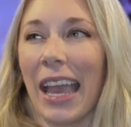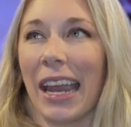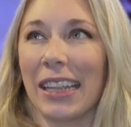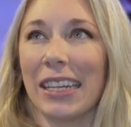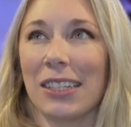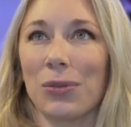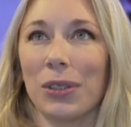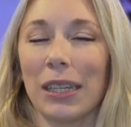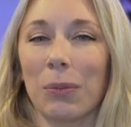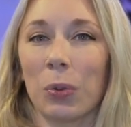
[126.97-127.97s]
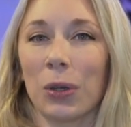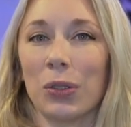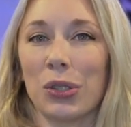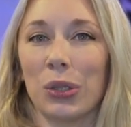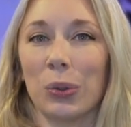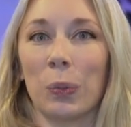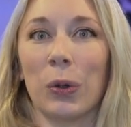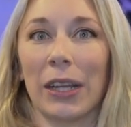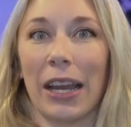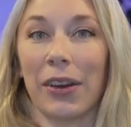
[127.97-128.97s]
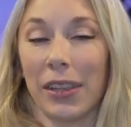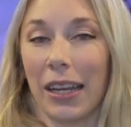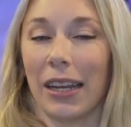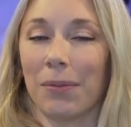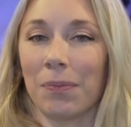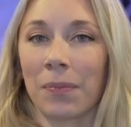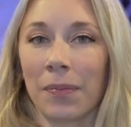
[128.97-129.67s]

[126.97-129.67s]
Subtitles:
And I think it's really important to point out that I'm